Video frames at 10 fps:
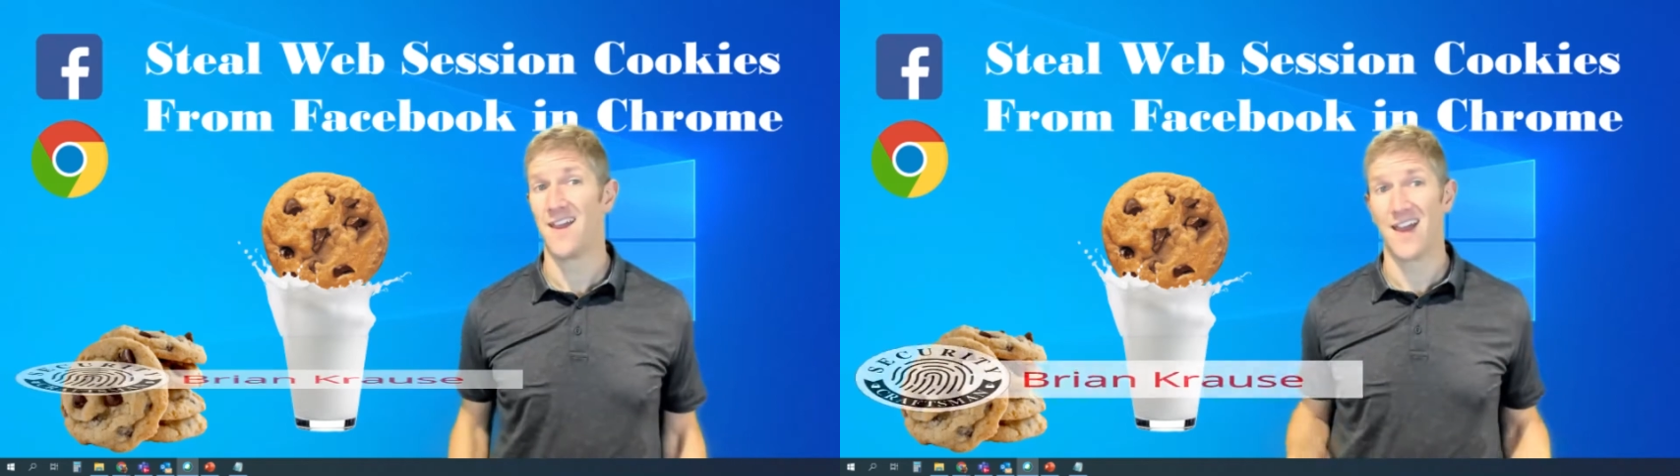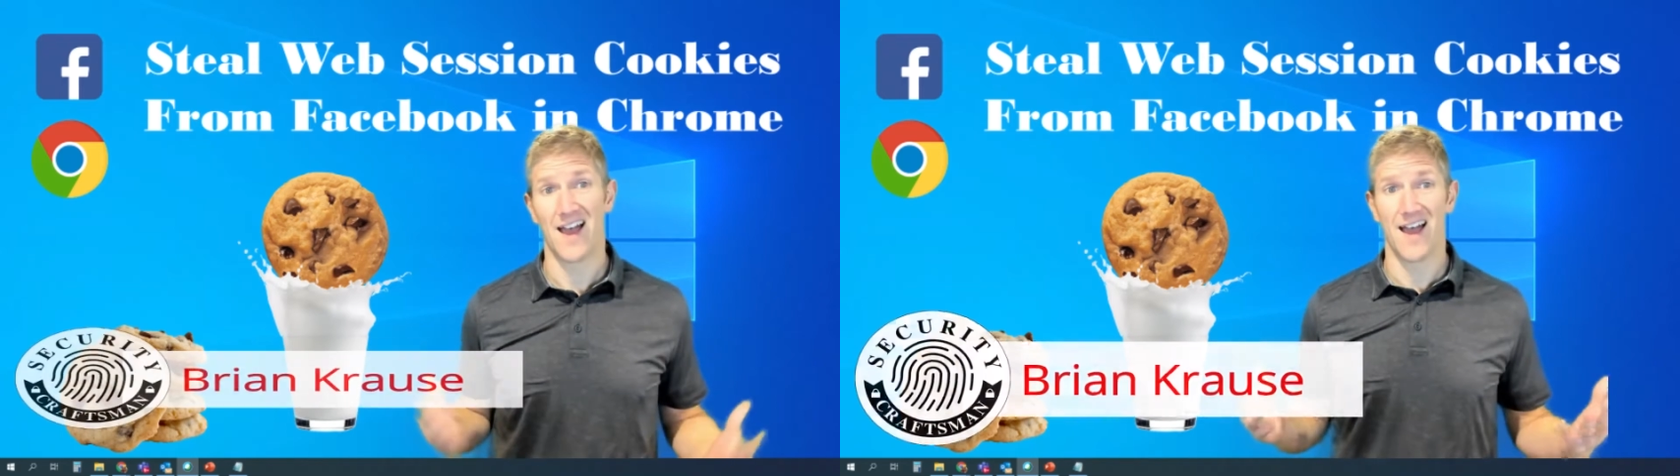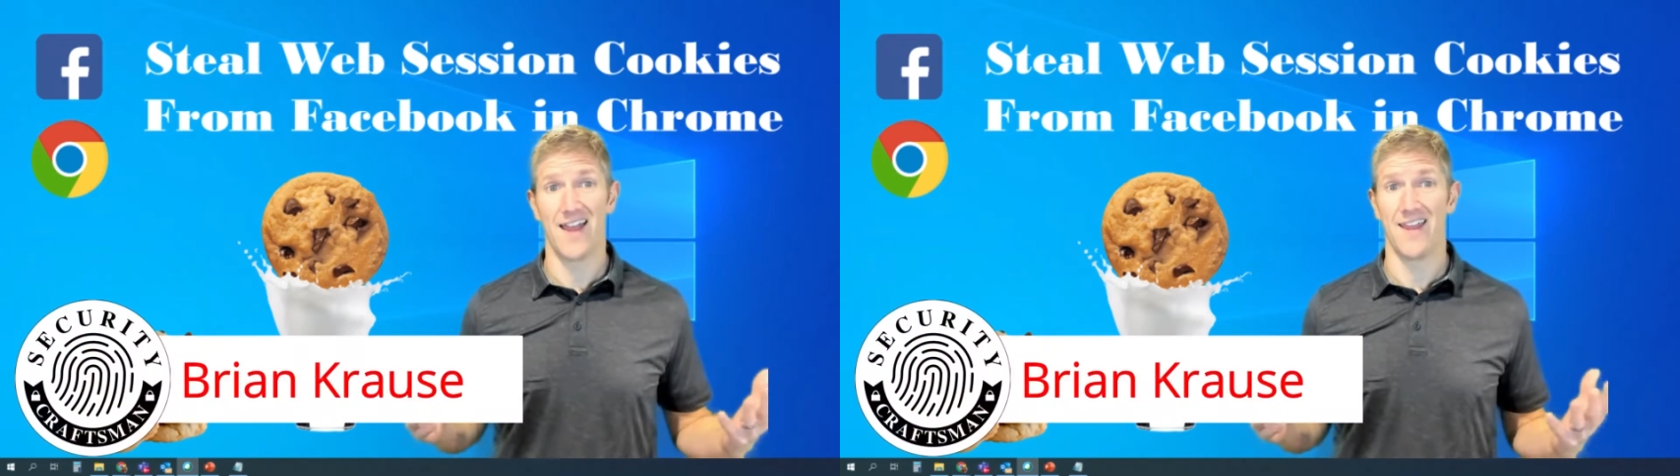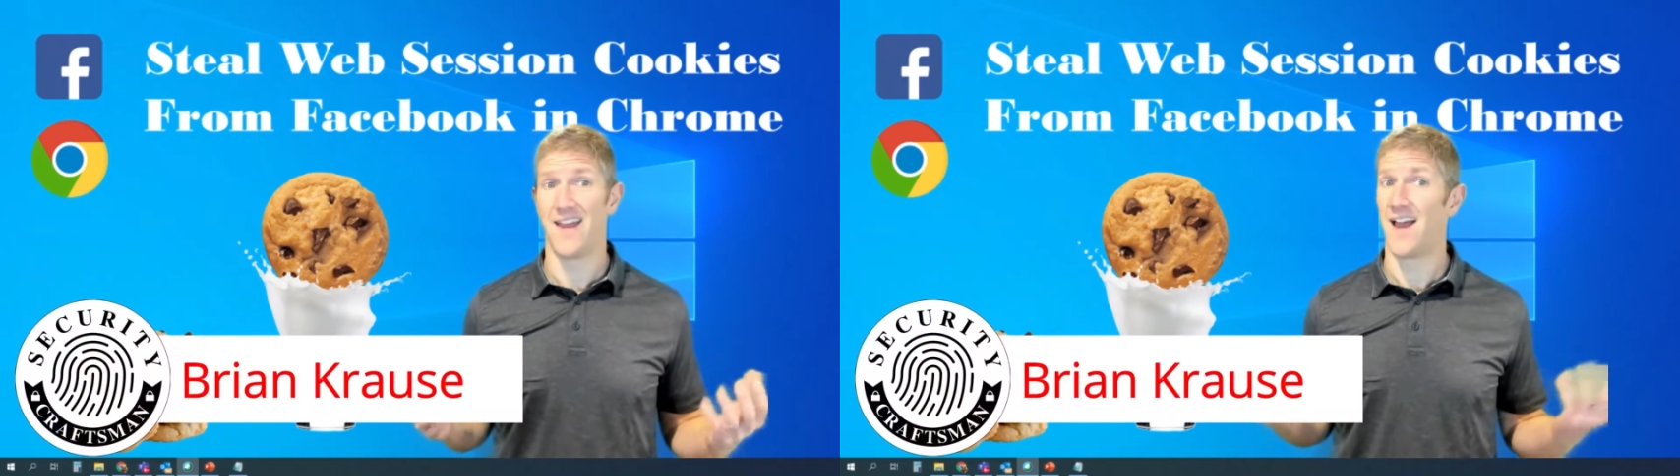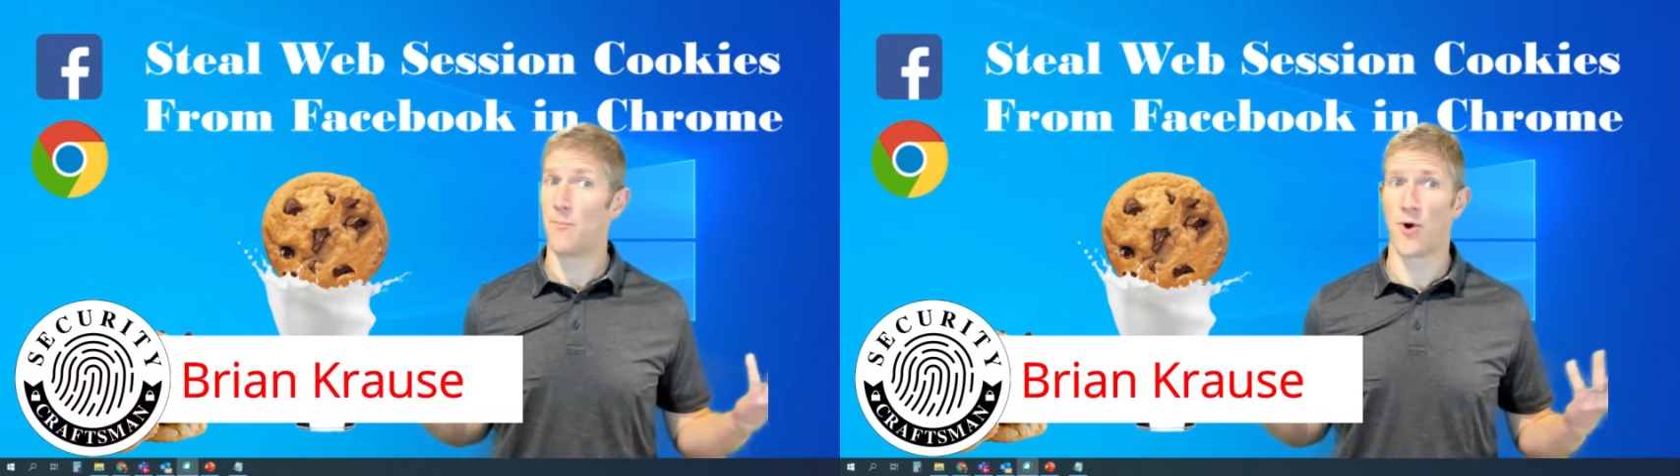Hi,
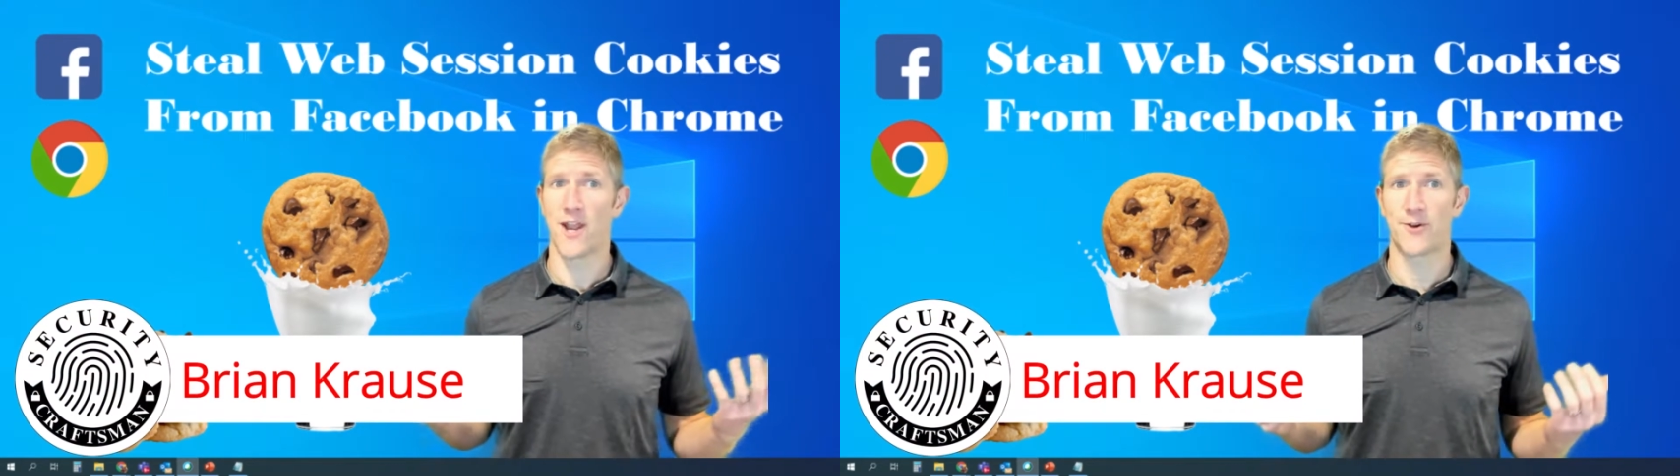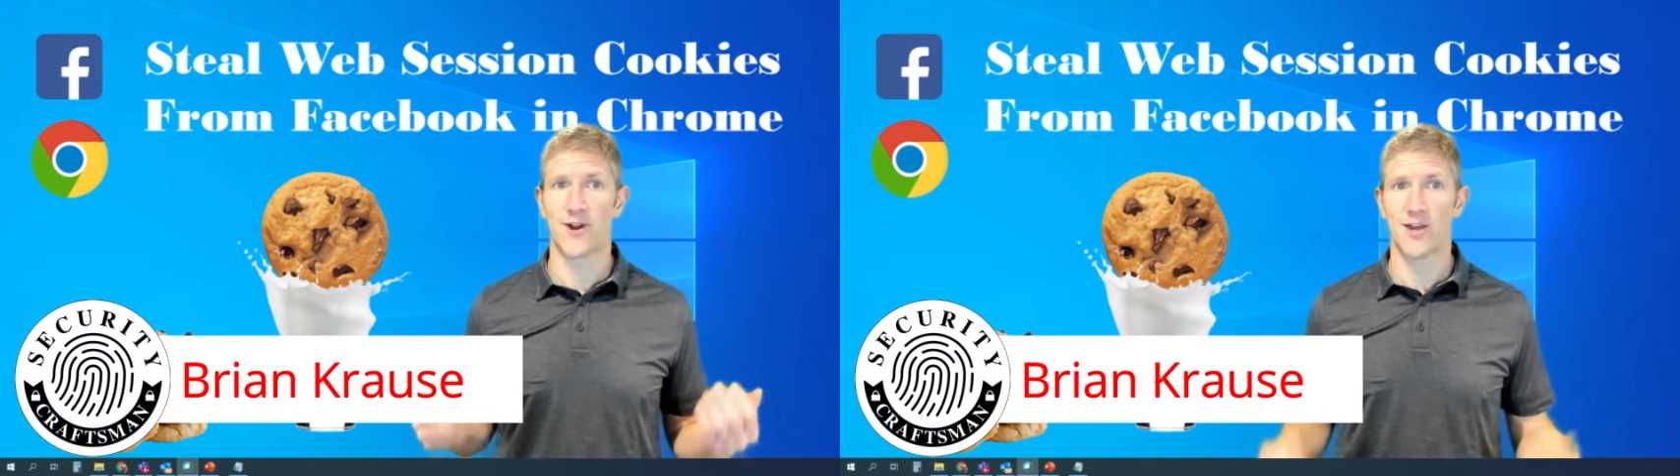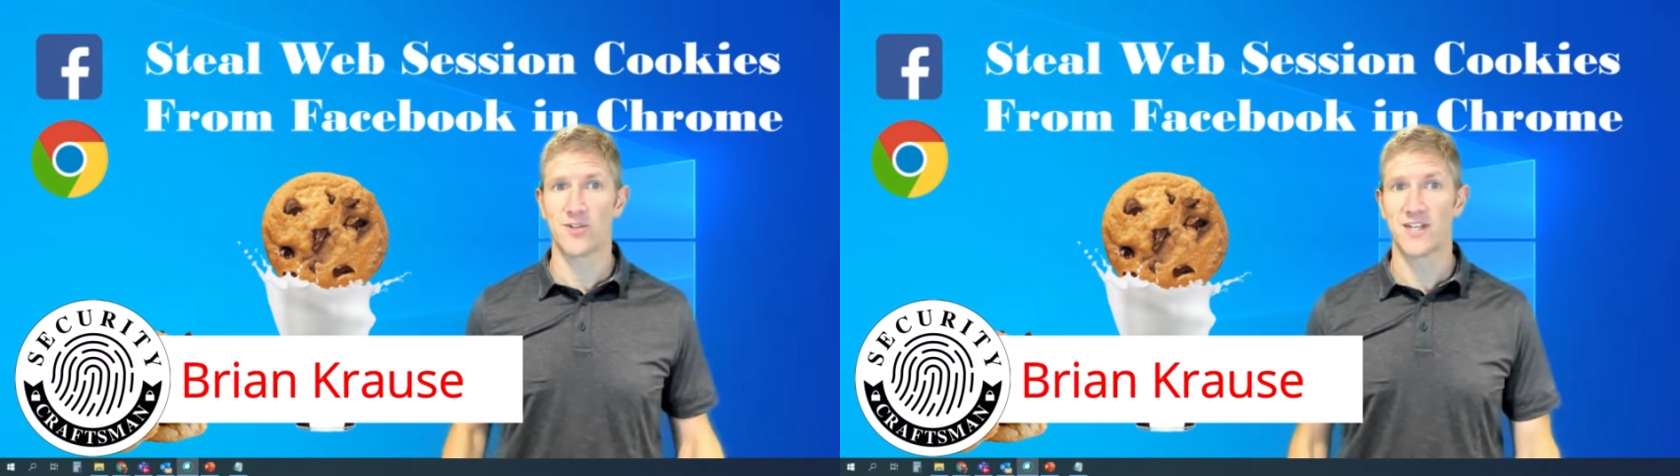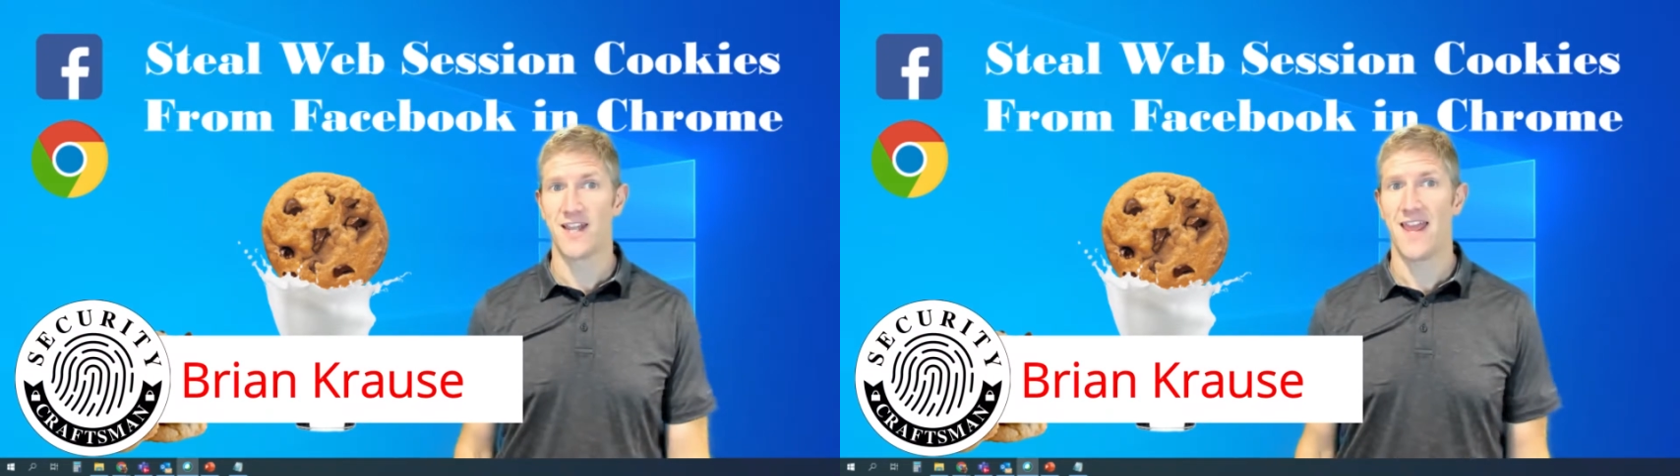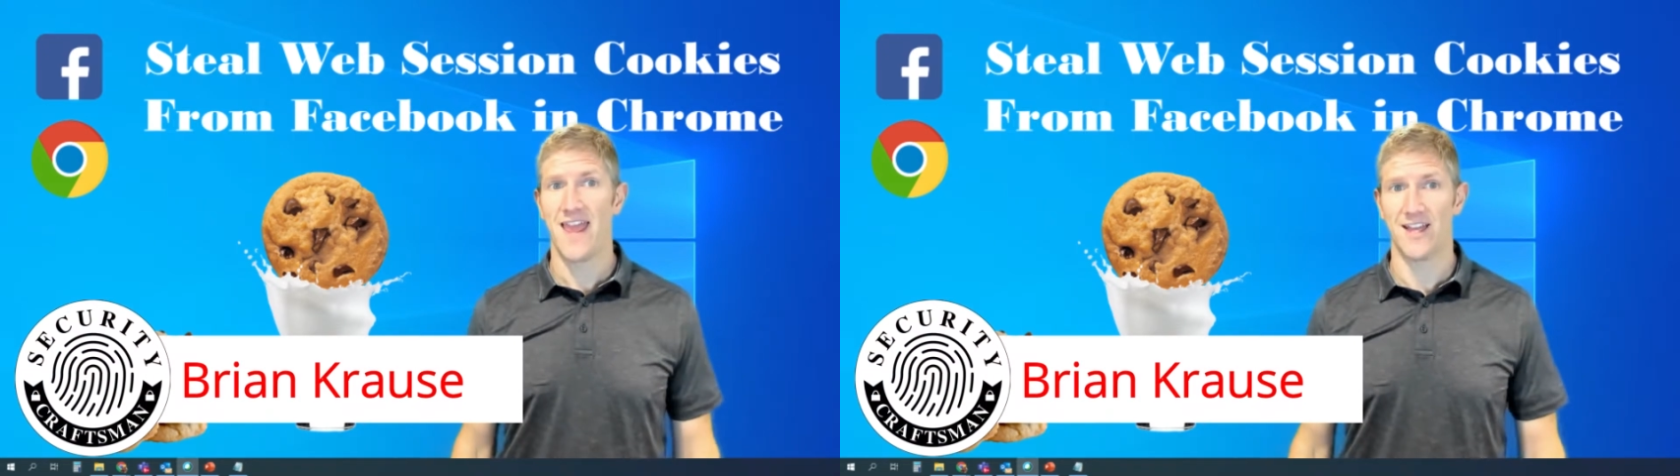I'm Brian Krause.
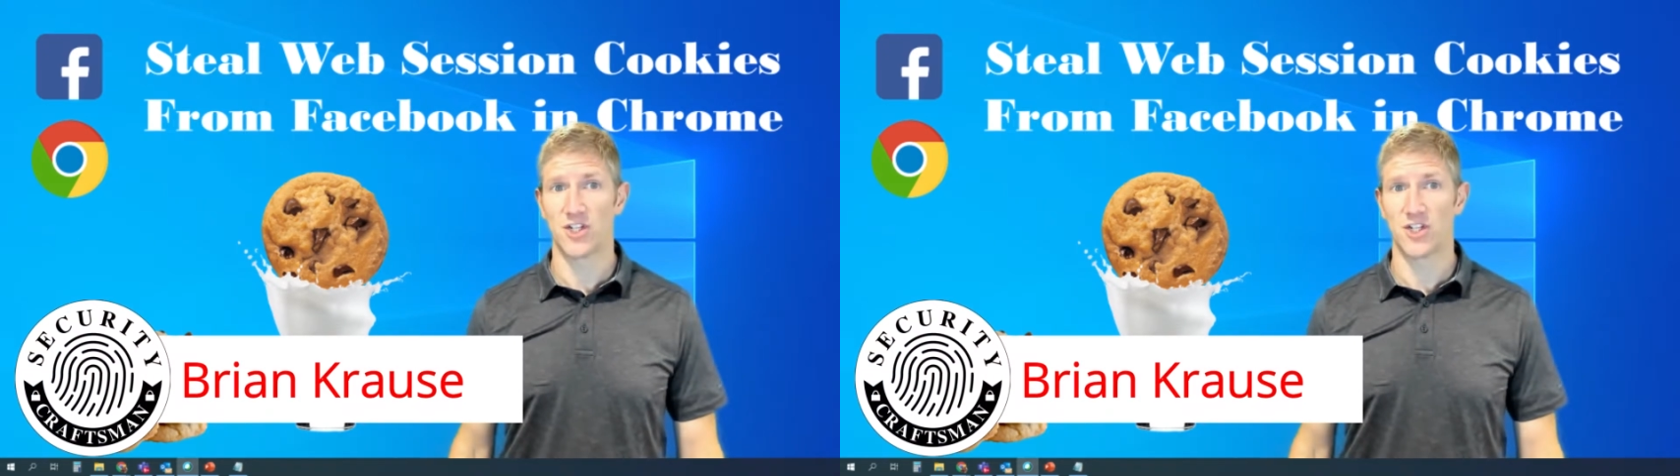As a